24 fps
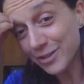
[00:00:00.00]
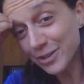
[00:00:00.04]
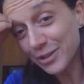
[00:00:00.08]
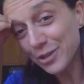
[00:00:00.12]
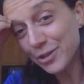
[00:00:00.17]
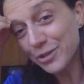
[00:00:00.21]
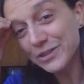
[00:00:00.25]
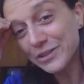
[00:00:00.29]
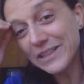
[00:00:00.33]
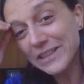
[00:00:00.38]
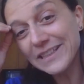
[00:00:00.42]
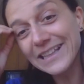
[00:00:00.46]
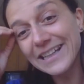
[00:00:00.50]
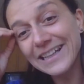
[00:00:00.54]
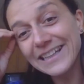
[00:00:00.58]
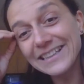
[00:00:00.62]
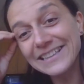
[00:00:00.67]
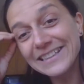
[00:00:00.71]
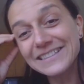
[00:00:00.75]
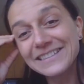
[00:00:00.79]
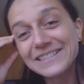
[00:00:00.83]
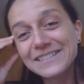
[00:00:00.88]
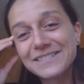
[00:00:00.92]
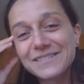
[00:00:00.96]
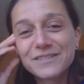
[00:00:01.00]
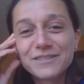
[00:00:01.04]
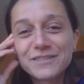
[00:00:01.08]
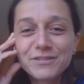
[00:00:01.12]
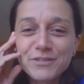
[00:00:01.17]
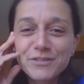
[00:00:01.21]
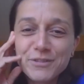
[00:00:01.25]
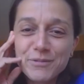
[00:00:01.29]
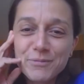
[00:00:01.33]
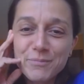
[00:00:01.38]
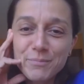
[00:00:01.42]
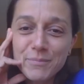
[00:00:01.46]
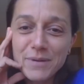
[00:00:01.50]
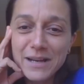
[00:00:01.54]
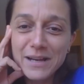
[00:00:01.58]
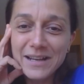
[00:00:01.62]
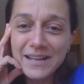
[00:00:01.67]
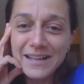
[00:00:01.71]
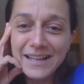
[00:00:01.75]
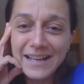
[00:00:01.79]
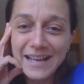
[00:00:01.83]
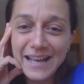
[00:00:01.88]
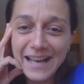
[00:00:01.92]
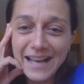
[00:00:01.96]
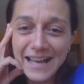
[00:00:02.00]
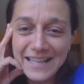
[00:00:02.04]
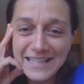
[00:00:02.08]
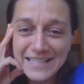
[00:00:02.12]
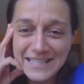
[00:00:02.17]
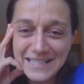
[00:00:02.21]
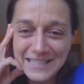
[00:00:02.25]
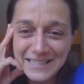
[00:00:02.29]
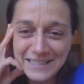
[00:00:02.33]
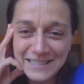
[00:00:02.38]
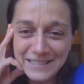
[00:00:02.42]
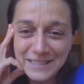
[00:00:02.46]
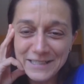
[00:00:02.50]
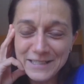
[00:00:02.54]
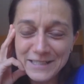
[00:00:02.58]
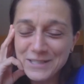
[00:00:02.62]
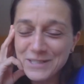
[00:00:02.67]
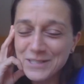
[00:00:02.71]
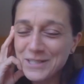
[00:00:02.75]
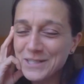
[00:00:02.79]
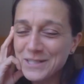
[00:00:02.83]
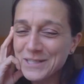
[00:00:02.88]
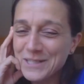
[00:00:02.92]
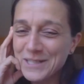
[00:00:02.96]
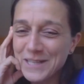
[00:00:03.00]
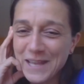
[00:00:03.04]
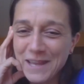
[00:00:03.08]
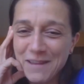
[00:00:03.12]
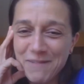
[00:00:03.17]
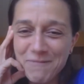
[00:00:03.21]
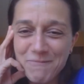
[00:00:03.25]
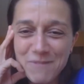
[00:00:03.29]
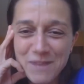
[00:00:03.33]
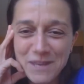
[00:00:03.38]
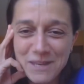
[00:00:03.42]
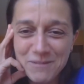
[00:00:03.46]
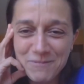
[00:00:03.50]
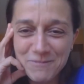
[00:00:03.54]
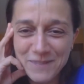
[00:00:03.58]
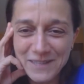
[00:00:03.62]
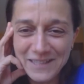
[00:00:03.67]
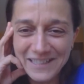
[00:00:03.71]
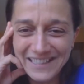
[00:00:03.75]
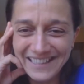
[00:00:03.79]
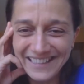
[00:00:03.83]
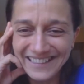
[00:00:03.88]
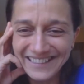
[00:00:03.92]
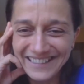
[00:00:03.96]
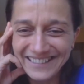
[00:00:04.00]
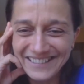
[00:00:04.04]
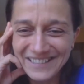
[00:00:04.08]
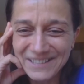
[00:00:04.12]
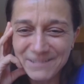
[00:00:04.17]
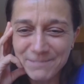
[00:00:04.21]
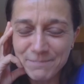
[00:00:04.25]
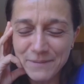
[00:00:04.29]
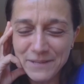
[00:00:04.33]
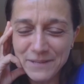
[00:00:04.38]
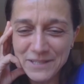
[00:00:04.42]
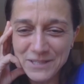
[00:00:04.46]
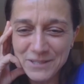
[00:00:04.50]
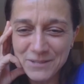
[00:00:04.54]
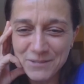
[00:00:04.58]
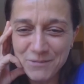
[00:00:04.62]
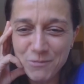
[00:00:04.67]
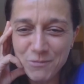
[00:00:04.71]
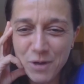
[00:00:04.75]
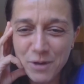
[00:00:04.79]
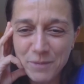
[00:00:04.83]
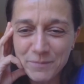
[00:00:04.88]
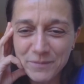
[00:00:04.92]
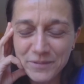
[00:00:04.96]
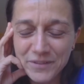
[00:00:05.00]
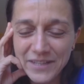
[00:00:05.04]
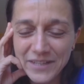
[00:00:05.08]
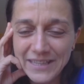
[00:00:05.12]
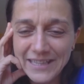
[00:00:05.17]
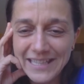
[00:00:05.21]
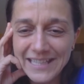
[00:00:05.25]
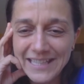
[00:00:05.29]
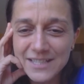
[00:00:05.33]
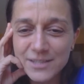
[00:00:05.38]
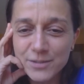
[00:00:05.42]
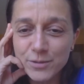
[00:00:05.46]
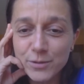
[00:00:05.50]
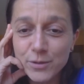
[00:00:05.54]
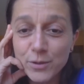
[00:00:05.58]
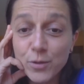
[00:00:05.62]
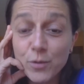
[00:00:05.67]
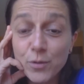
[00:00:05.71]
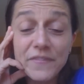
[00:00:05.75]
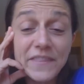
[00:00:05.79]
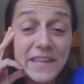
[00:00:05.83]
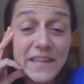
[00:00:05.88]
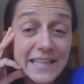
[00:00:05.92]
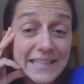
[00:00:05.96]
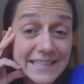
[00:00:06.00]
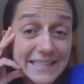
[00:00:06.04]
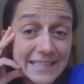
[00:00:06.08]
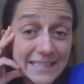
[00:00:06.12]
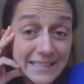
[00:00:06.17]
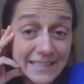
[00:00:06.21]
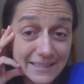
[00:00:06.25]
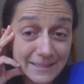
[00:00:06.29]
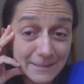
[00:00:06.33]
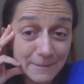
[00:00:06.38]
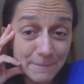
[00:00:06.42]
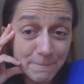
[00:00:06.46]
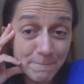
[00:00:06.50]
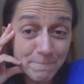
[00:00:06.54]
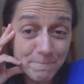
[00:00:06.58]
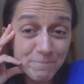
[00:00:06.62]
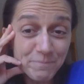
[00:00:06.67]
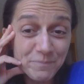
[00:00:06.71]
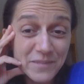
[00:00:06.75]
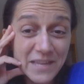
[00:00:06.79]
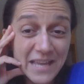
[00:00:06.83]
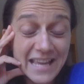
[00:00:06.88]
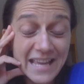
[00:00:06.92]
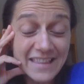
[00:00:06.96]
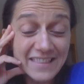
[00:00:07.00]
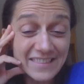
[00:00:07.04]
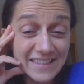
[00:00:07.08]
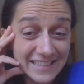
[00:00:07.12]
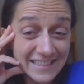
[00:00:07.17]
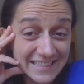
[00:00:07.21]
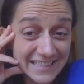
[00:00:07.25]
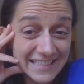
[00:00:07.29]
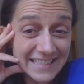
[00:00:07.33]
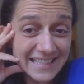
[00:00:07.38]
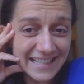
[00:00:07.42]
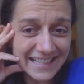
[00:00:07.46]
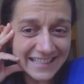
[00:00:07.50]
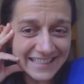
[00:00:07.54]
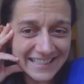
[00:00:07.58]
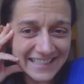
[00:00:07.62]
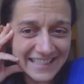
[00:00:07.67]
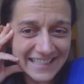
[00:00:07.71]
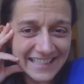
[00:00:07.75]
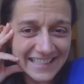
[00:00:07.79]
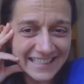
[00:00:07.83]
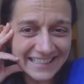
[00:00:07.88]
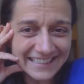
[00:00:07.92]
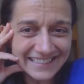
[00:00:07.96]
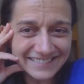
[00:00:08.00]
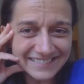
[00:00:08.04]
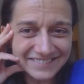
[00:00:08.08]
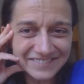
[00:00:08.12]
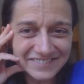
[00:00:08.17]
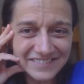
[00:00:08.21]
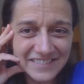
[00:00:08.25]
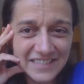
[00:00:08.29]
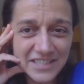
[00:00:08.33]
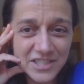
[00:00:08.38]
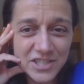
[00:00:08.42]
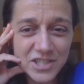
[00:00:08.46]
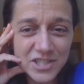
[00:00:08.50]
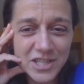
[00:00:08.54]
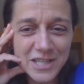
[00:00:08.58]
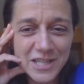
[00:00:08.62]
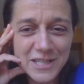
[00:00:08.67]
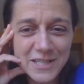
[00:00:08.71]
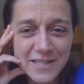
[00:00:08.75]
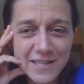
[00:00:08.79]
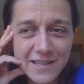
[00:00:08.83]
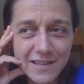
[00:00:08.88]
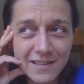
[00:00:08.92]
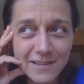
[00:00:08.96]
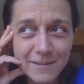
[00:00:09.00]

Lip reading: on the line from Iceland, and she say many special warm greetings to you. Nadine Atiga, she's